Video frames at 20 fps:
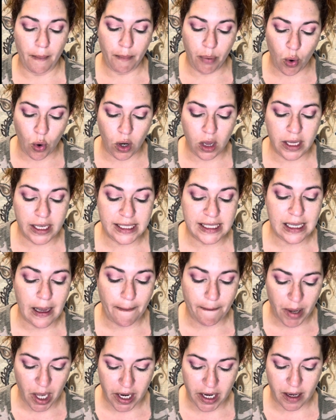poreless
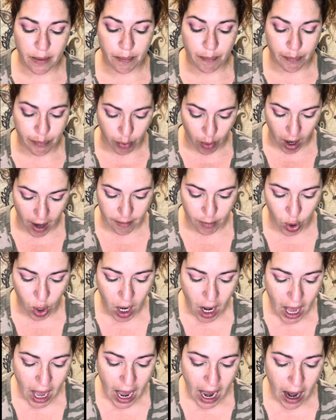putty primer.
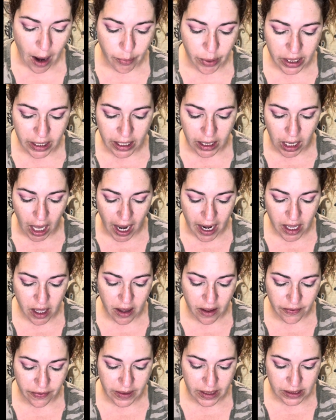I really
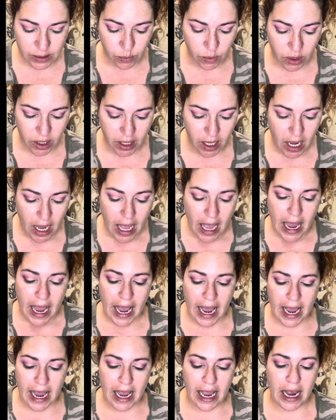like this one
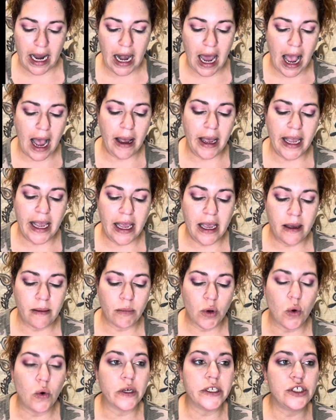and I am
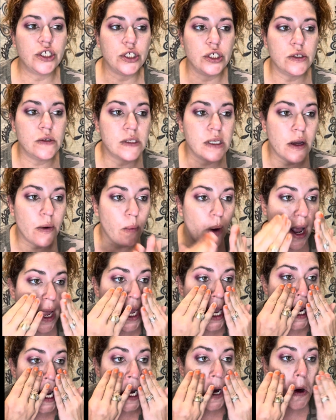going to use it right
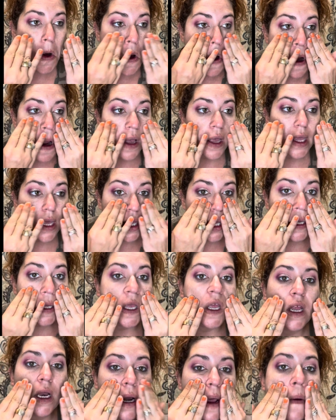here
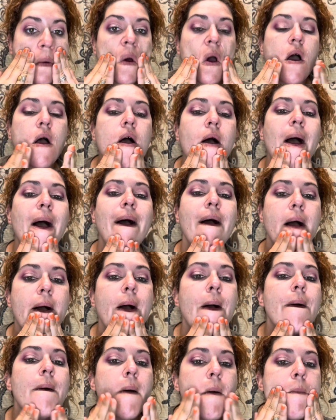in
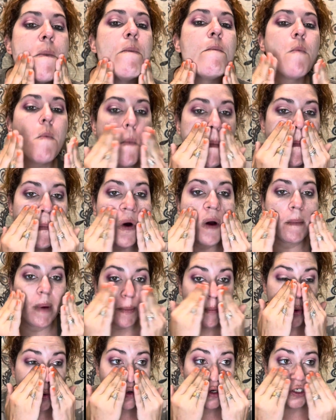where my
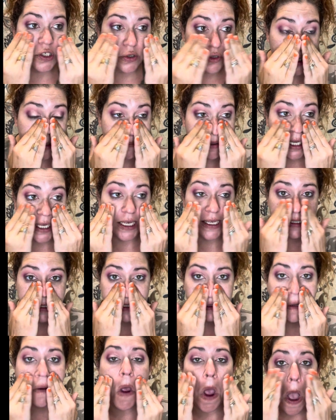pores are the
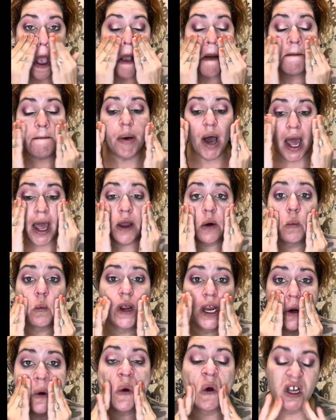biggest. But
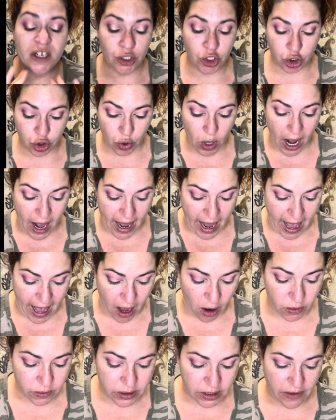we are going to try
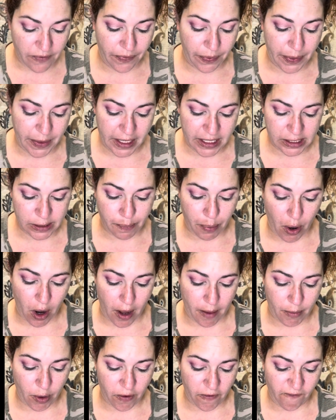out this
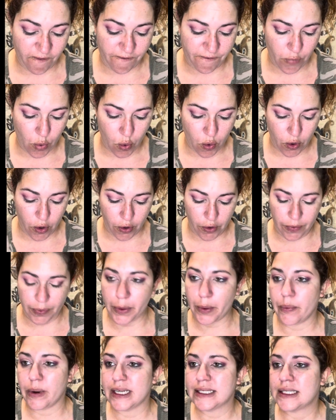primer for
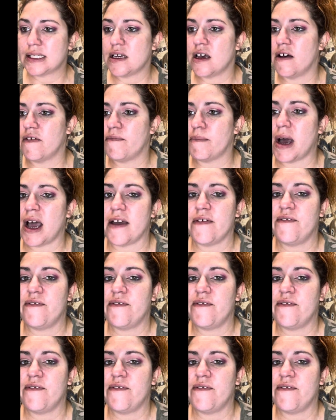the rest of my